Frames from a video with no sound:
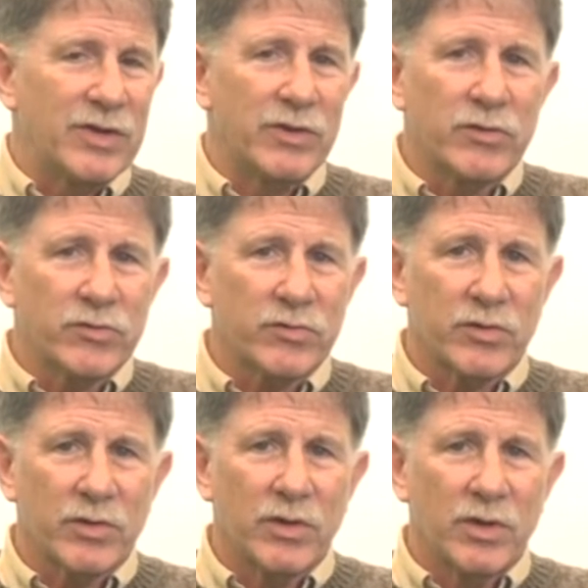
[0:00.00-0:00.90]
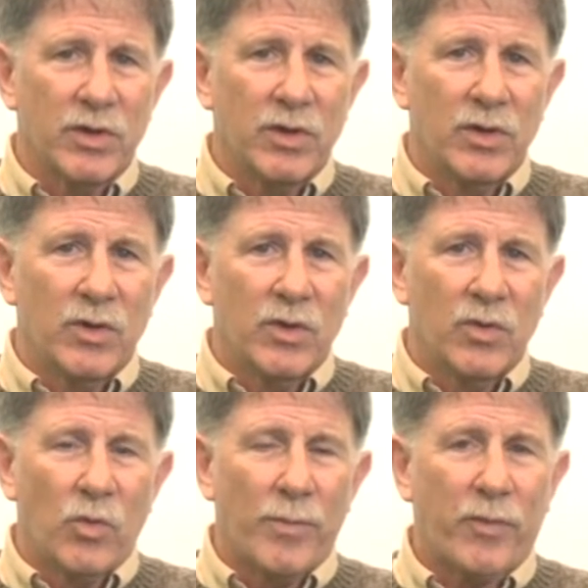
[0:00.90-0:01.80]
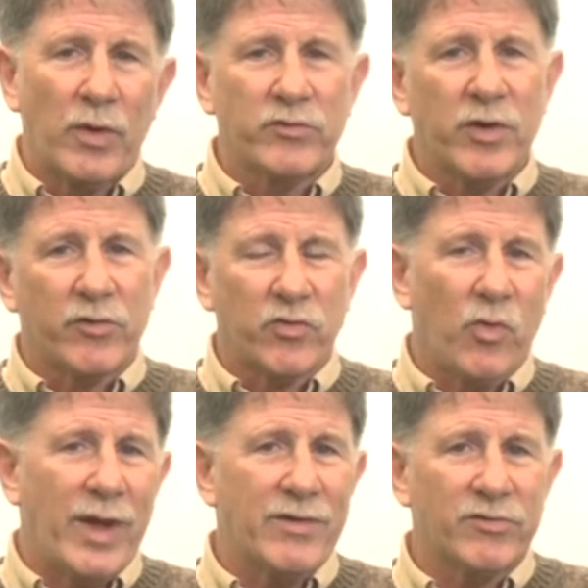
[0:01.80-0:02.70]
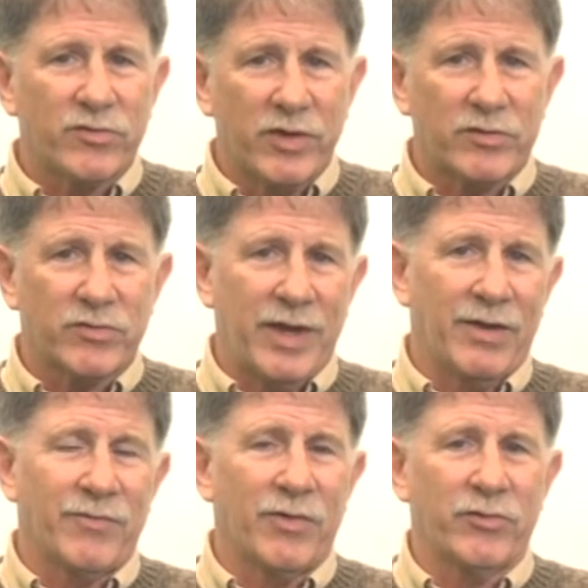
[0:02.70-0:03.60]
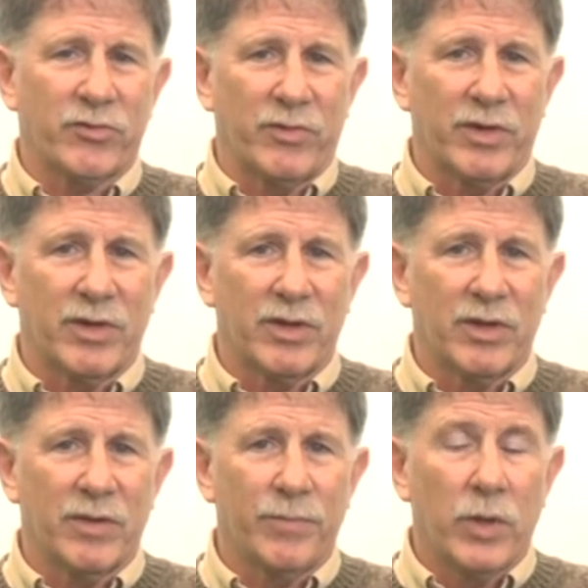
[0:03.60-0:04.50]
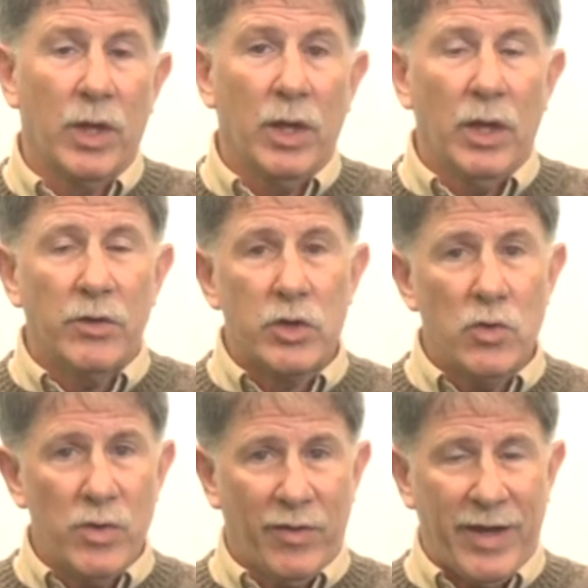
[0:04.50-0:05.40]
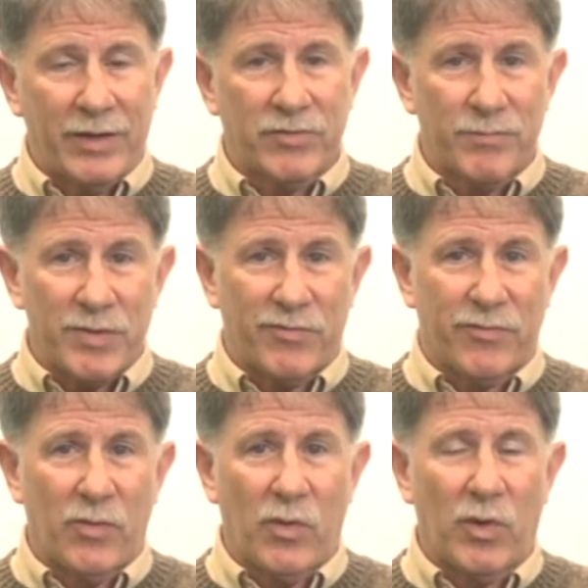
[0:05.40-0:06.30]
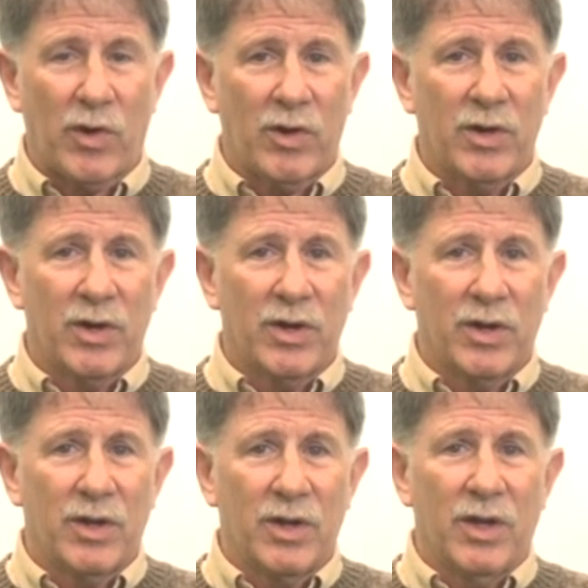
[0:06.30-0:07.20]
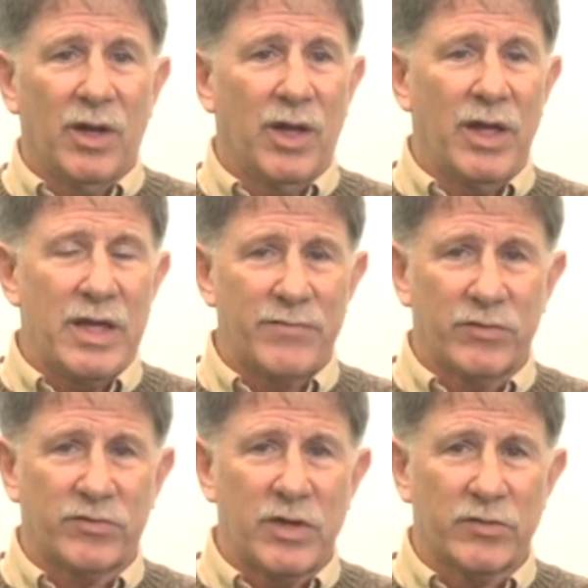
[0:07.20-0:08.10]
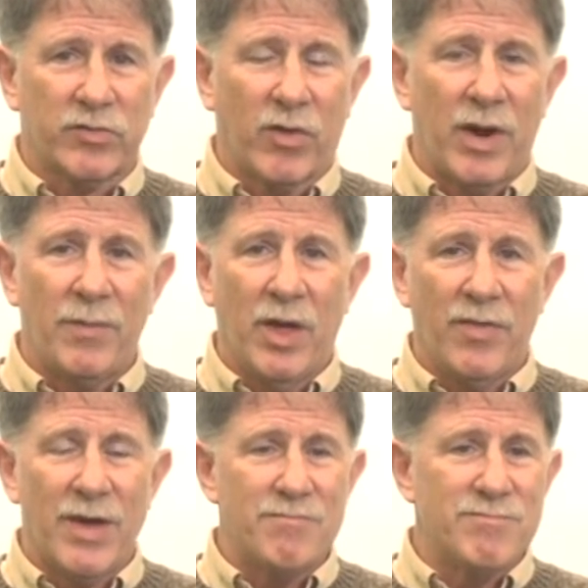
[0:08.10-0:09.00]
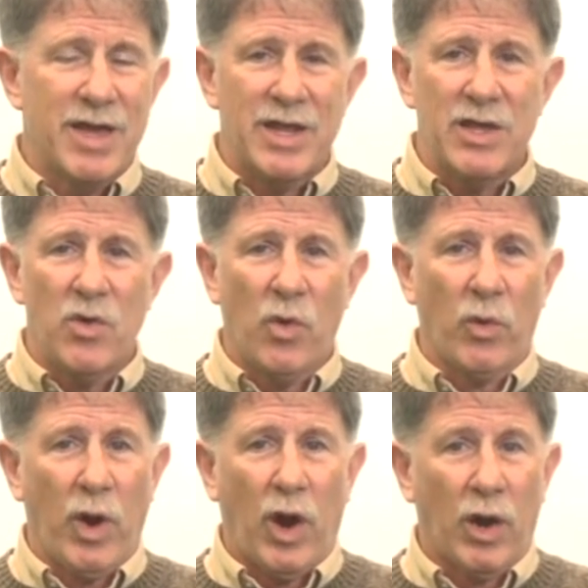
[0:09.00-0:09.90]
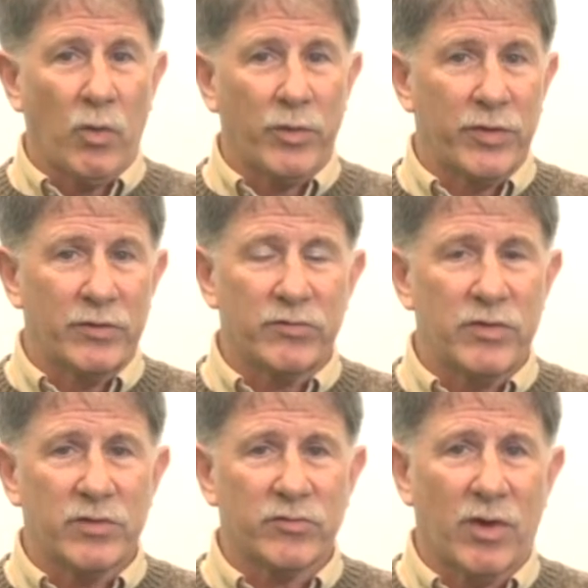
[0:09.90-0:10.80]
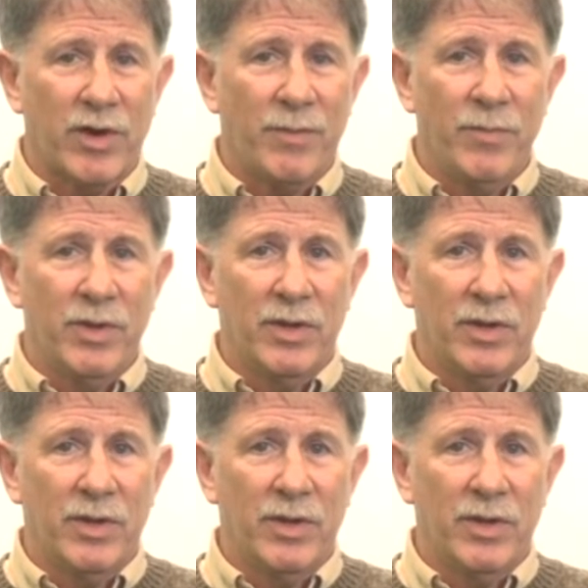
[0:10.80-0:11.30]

years? We're approaching our 26th anniversary. Do you realize that before even CSRM, that many who are within CSRM,